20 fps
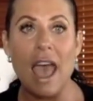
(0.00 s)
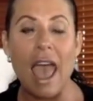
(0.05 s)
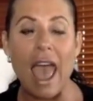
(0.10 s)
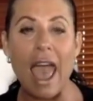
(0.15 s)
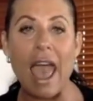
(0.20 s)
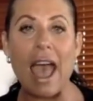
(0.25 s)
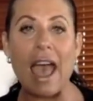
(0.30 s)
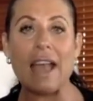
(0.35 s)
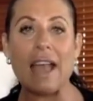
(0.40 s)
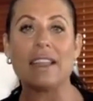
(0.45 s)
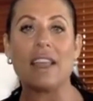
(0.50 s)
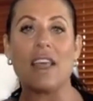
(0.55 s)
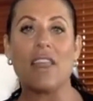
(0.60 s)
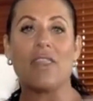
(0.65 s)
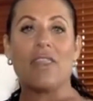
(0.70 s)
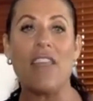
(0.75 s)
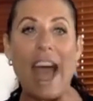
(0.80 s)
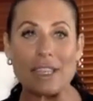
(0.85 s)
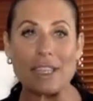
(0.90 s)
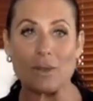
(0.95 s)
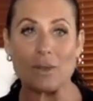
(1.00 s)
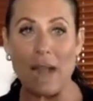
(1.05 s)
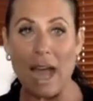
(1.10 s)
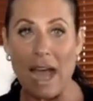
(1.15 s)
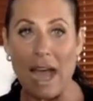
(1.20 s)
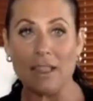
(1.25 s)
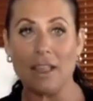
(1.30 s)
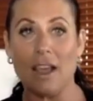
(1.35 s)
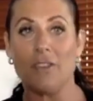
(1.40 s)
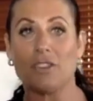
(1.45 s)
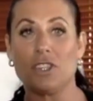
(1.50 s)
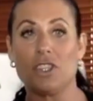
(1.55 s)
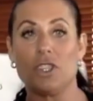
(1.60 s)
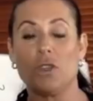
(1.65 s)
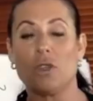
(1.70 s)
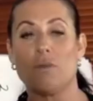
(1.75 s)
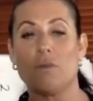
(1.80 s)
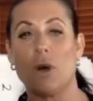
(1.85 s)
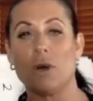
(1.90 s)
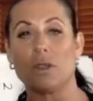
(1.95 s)
And that's what I love to do the
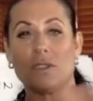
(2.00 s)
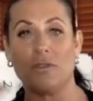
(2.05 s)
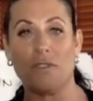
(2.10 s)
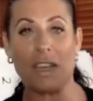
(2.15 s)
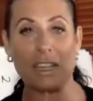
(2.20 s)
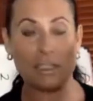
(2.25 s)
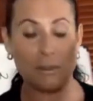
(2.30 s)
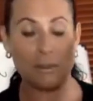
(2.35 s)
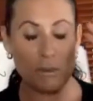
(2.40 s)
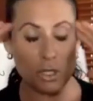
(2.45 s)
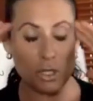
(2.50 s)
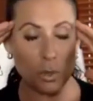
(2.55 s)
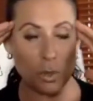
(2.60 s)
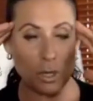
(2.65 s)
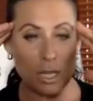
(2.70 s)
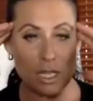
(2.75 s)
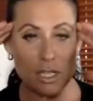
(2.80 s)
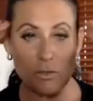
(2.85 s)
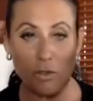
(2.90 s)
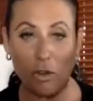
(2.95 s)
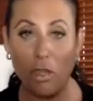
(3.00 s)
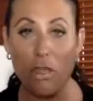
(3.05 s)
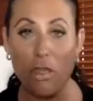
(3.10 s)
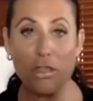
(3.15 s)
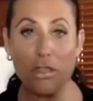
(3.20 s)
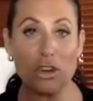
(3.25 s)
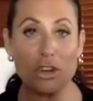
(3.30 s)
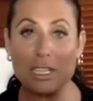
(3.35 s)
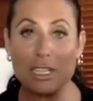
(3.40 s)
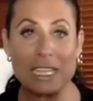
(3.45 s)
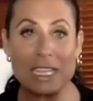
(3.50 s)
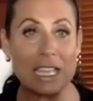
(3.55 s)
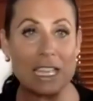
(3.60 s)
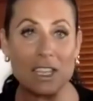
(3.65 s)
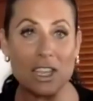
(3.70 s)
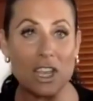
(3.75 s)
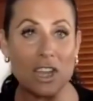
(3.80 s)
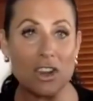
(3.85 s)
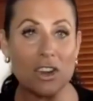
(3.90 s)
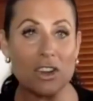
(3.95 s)
most. In fact, I've been doing this for 13
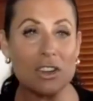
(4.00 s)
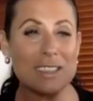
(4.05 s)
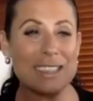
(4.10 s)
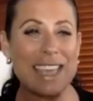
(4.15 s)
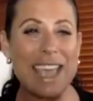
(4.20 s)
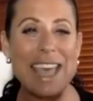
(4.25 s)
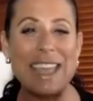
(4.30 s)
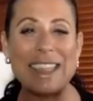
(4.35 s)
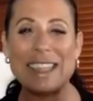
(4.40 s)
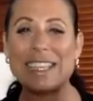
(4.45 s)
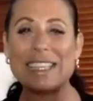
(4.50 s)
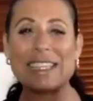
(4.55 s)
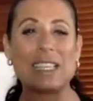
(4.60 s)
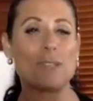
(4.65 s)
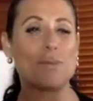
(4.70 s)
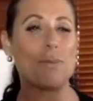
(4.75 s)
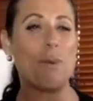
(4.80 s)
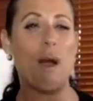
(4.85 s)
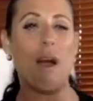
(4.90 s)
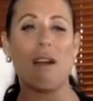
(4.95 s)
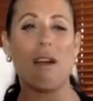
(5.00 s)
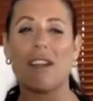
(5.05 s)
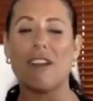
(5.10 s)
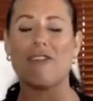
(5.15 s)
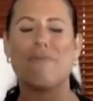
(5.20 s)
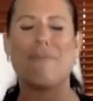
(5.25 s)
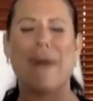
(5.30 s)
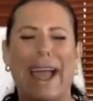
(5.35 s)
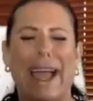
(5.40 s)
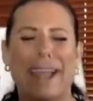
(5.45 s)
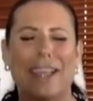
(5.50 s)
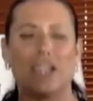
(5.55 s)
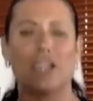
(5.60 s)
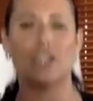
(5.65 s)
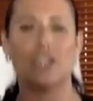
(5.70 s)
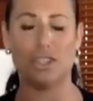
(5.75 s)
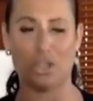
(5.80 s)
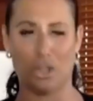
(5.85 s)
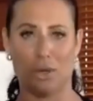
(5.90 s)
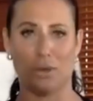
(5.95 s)
years, and this is part of my
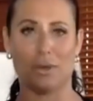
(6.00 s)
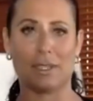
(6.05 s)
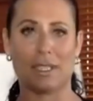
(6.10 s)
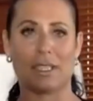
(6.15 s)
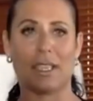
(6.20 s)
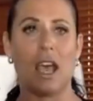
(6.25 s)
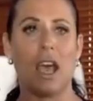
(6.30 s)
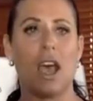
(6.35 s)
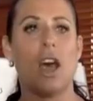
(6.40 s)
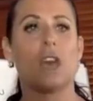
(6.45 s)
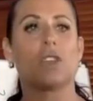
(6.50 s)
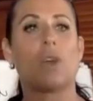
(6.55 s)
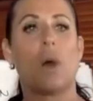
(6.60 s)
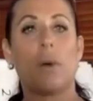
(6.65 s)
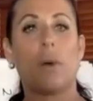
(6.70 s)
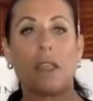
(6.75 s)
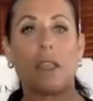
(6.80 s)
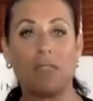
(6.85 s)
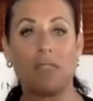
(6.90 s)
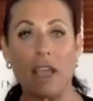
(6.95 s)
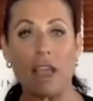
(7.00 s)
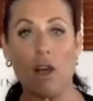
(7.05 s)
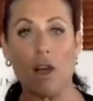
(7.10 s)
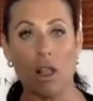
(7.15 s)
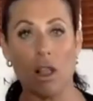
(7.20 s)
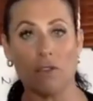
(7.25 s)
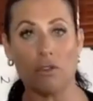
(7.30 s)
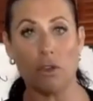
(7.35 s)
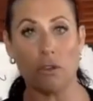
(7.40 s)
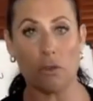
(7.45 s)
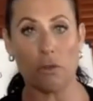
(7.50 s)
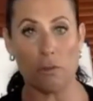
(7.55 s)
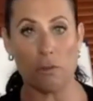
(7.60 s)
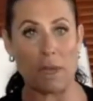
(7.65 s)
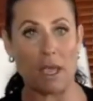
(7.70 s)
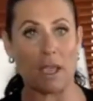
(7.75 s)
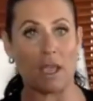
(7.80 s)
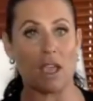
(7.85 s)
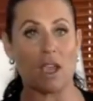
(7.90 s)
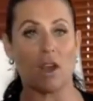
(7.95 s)
juice. So I want to thank all of you for
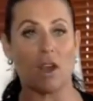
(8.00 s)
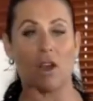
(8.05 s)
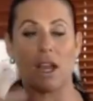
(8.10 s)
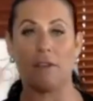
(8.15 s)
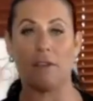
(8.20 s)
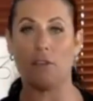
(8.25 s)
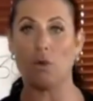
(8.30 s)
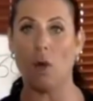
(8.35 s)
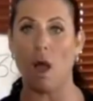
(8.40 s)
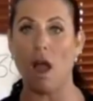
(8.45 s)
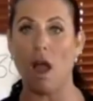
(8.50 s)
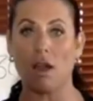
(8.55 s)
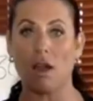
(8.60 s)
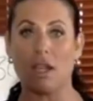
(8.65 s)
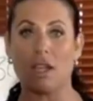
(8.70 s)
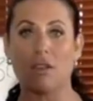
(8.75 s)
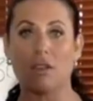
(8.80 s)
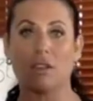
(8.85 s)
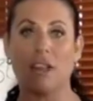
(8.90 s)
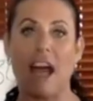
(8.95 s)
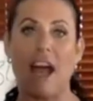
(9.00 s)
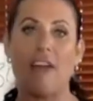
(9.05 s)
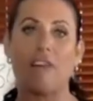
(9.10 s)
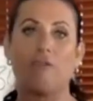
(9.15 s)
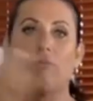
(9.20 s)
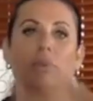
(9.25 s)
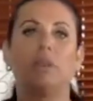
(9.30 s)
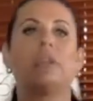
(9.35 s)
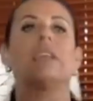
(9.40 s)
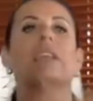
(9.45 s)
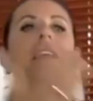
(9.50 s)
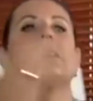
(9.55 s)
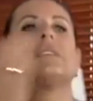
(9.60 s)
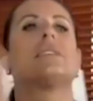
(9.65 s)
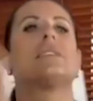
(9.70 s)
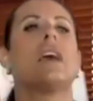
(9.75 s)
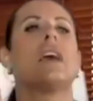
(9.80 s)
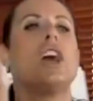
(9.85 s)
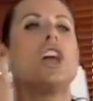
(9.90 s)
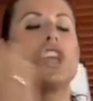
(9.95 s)
being here. And if you are here live, please
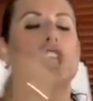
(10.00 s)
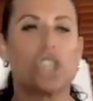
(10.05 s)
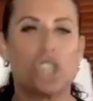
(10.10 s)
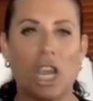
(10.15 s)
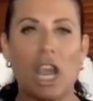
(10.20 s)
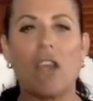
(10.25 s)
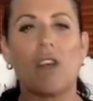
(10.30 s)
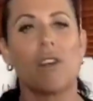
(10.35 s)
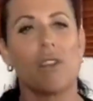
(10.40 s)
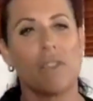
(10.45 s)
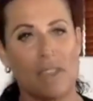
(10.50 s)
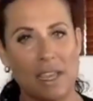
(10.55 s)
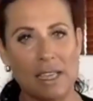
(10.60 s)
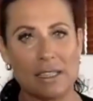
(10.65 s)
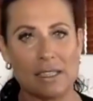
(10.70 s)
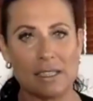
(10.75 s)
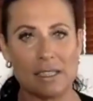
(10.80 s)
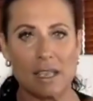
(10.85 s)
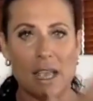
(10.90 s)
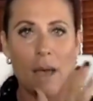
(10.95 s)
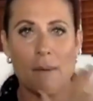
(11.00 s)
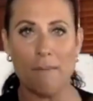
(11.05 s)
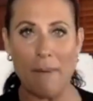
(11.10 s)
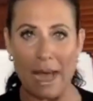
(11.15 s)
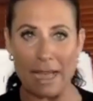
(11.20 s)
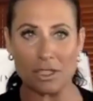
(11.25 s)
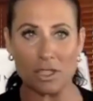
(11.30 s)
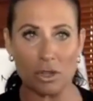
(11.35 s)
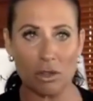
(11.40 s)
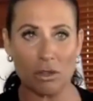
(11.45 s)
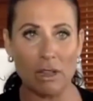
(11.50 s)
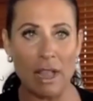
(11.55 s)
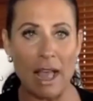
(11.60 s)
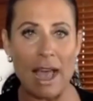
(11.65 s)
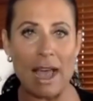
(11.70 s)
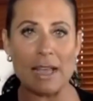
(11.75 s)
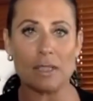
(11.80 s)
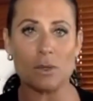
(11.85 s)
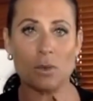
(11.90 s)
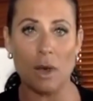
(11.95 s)
share this
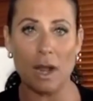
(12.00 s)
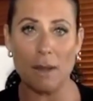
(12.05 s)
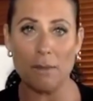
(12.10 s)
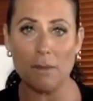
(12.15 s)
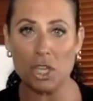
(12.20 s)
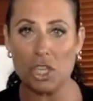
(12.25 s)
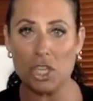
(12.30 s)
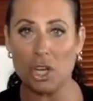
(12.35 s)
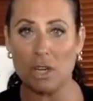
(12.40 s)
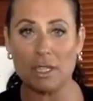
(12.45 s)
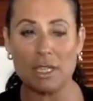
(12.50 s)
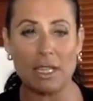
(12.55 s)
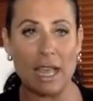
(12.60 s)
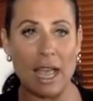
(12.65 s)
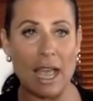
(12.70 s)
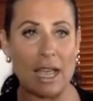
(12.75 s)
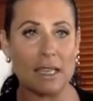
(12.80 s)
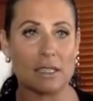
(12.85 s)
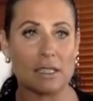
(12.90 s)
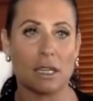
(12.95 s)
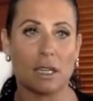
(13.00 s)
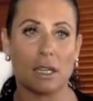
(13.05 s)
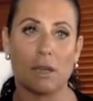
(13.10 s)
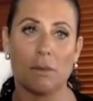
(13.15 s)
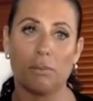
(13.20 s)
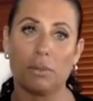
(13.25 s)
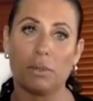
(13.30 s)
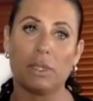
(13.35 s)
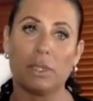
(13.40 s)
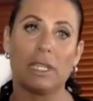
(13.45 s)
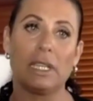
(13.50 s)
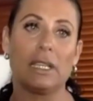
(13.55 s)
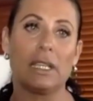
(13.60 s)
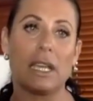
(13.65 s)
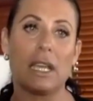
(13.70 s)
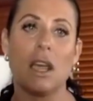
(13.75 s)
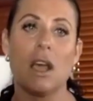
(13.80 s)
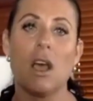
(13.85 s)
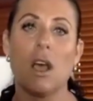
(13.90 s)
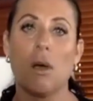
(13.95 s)
masterclass. What I'm going to share today is going to
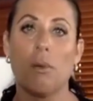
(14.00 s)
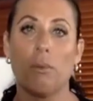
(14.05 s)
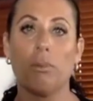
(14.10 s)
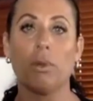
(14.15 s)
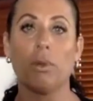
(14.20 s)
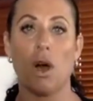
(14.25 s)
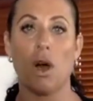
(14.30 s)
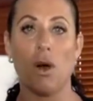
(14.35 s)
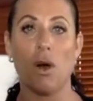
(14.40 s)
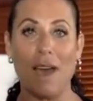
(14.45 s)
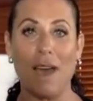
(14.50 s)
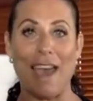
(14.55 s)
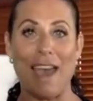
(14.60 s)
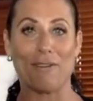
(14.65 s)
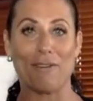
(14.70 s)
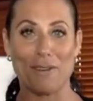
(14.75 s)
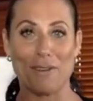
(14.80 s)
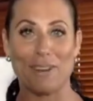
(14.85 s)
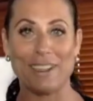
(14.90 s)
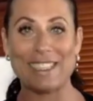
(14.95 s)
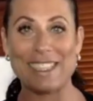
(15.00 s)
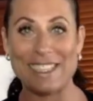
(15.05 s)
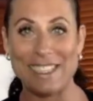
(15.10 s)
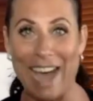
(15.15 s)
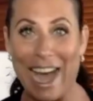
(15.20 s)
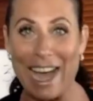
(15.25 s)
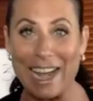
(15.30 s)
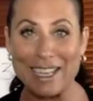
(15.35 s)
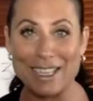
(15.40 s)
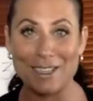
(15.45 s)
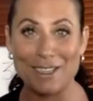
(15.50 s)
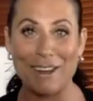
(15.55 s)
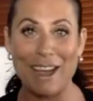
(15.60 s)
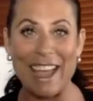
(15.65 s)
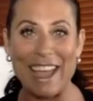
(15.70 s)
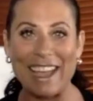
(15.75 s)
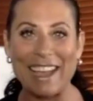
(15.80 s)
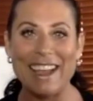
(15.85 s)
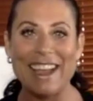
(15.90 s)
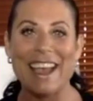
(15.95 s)
completely blow everyone's socks
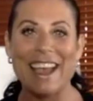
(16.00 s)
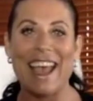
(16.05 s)
away.